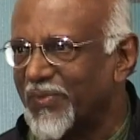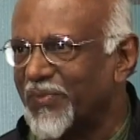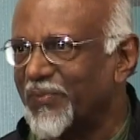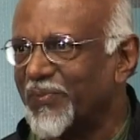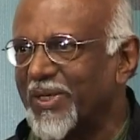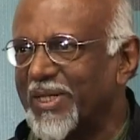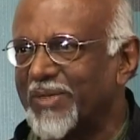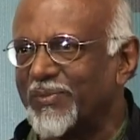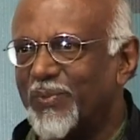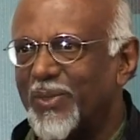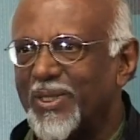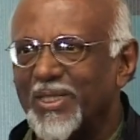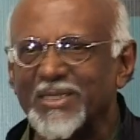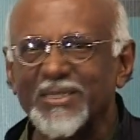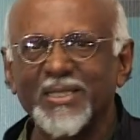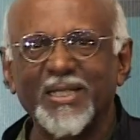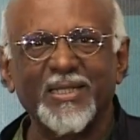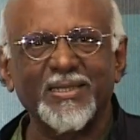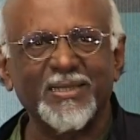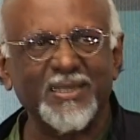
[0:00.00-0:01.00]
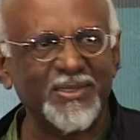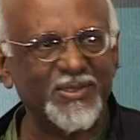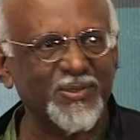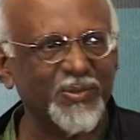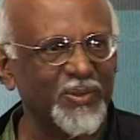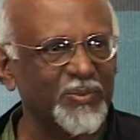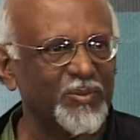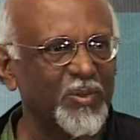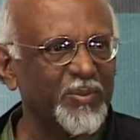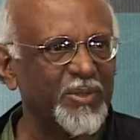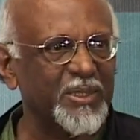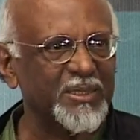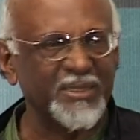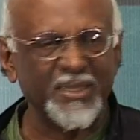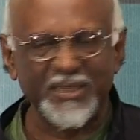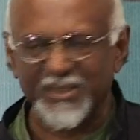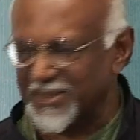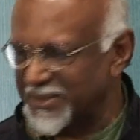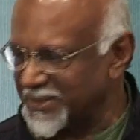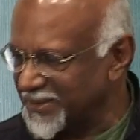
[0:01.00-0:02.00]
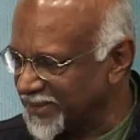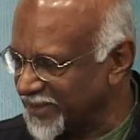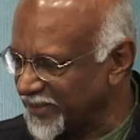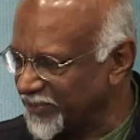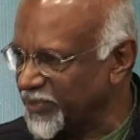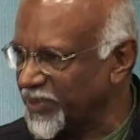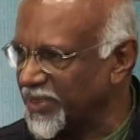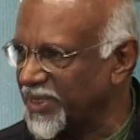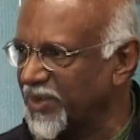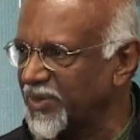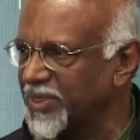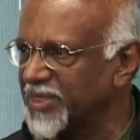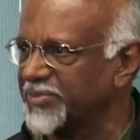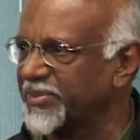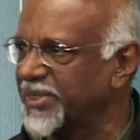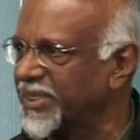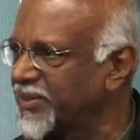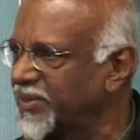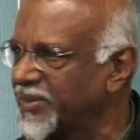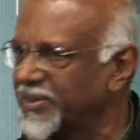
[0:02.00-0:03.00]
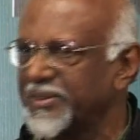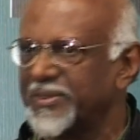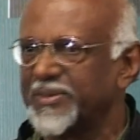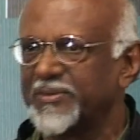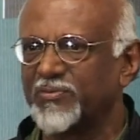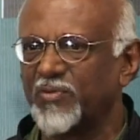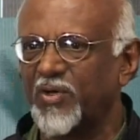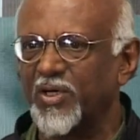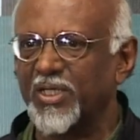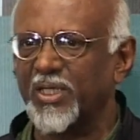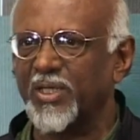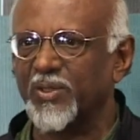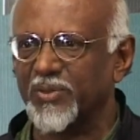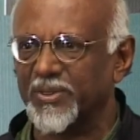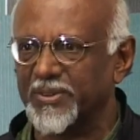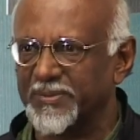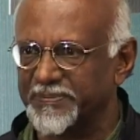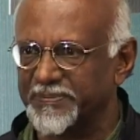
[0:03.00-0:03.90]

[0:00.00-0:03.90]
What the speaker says: What does an artist do in moments like this? He put down his baton, walked out.